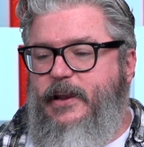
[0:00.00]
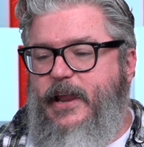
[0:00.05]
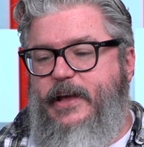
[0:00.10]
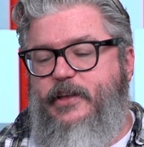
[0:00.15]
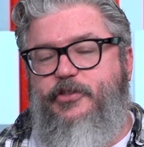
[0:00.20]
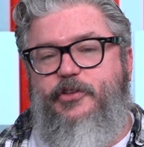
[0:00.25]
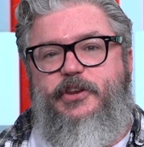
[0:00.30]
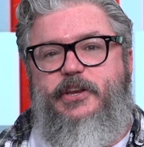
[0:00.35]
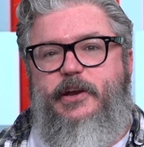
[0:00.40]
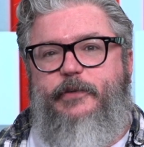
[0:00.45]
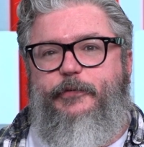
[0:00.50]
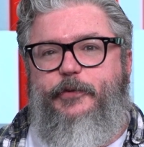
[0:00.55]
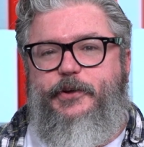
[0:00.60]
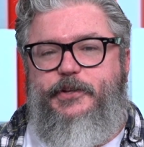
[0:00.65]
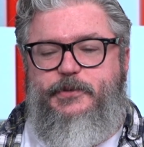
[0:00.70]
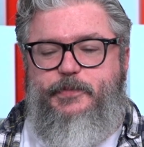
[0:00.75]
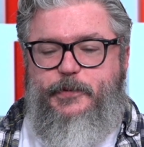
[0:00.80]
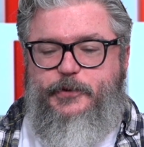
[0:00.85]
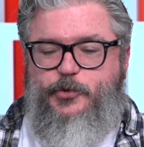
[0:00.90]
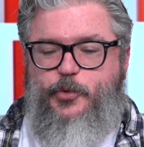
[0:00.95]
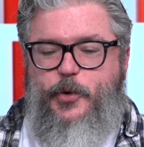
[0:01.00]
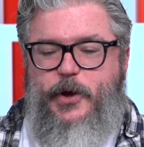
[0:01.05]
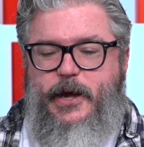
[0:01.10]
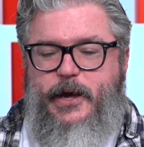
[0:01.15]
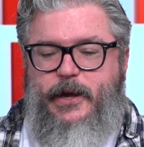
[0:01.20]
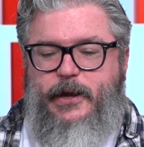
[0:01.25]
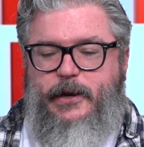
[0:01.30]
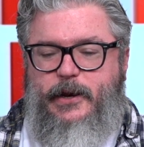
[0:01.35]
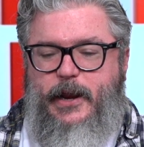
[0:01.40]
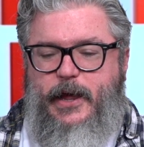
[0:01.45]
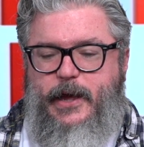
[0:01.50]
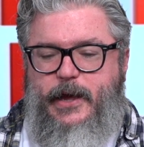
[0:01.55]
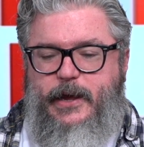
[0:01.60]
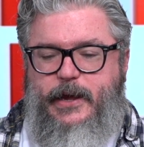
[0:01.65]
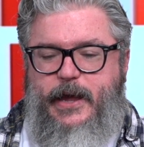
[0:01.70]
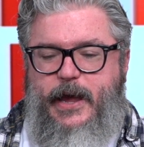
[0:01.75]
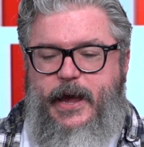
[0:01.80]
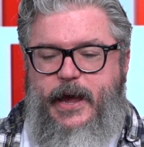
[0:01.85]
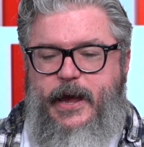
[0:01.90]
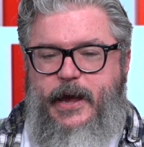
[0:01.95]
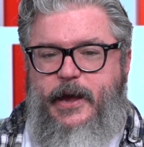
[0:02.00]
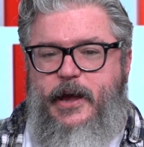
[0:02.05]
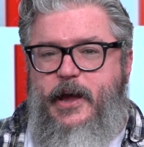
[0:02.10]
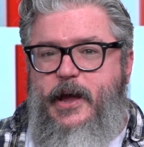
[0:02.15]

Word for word: like the difference between like a